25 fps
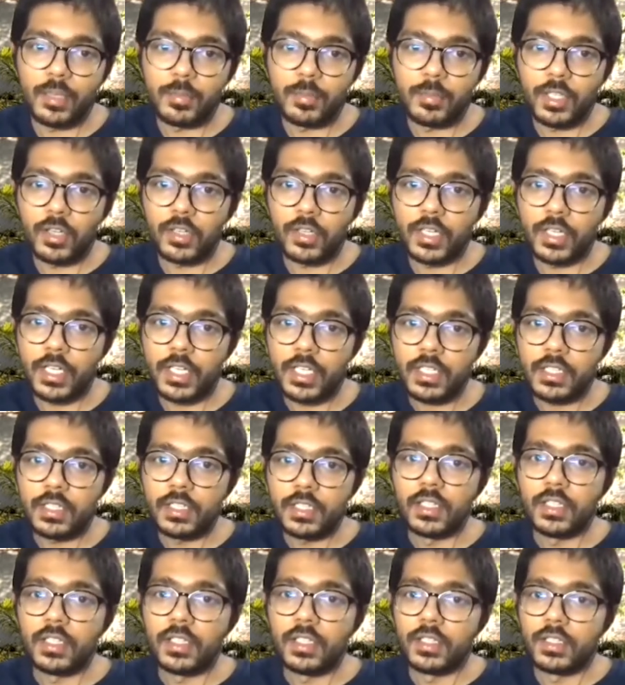already.
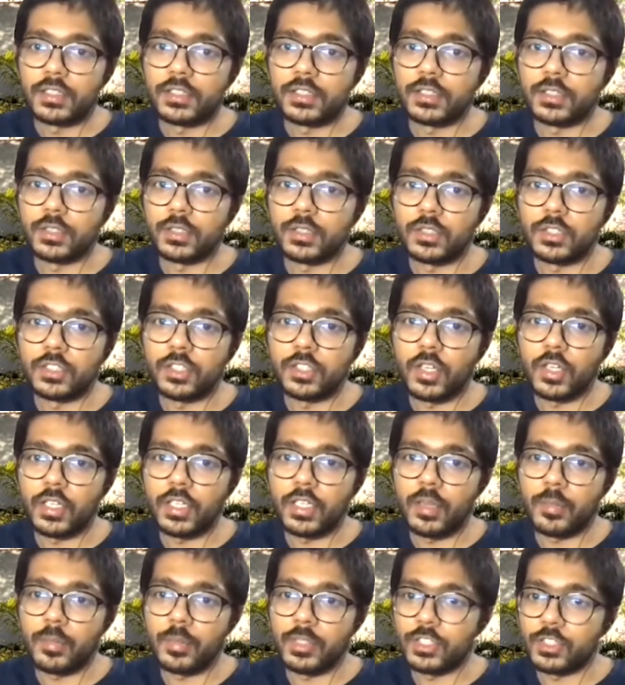So sorry,
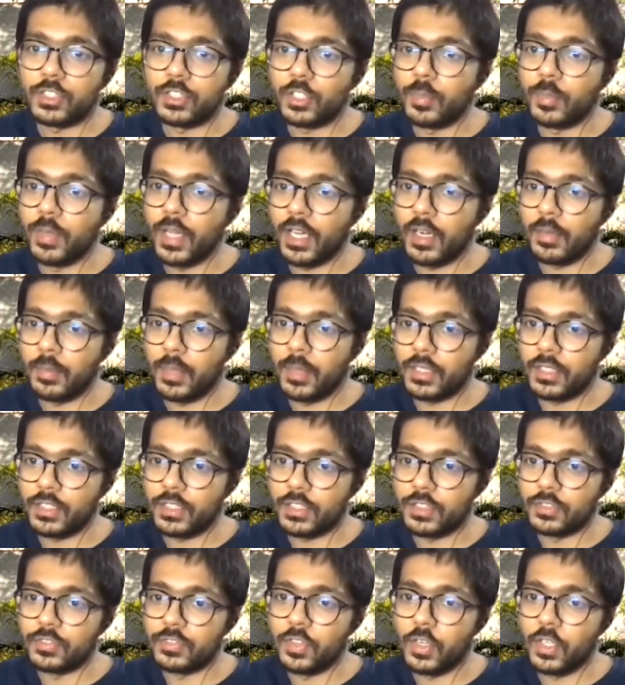let me just go back and make this
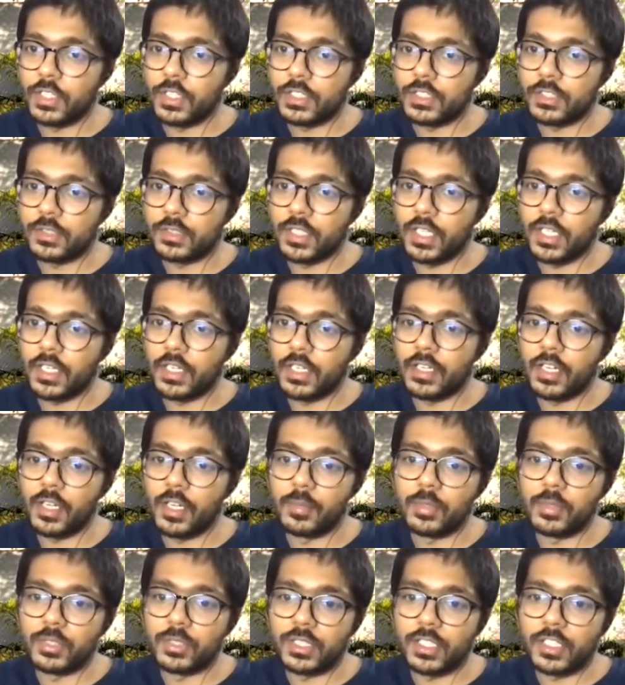to false so that our
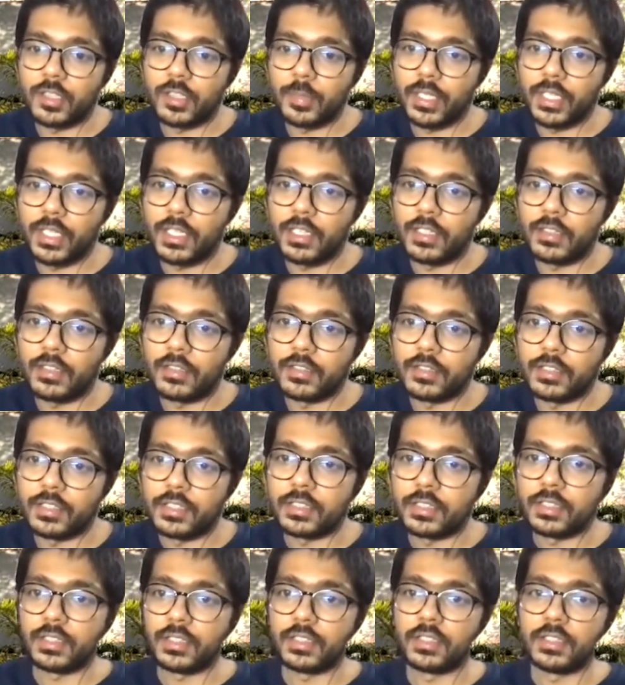demo is a little bit clearer.
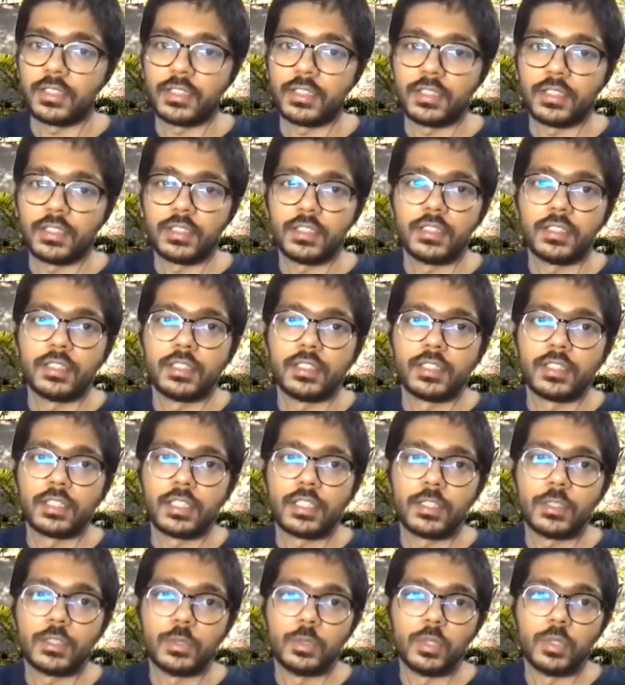
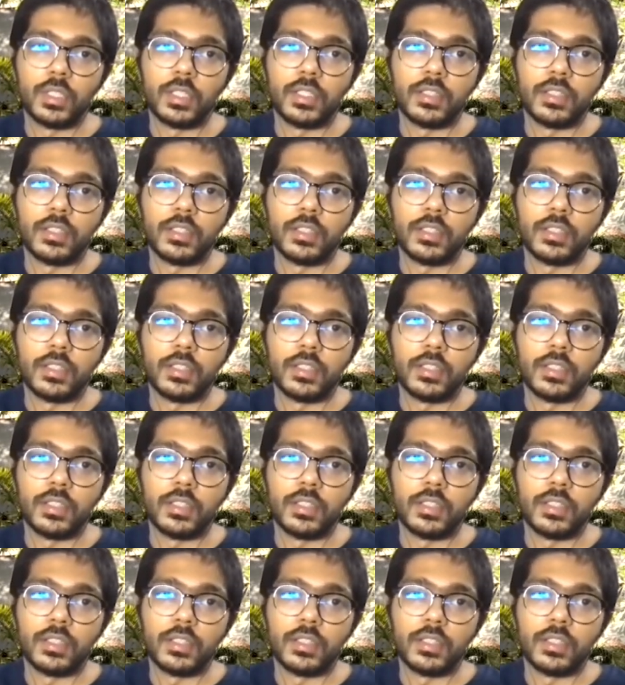Cool.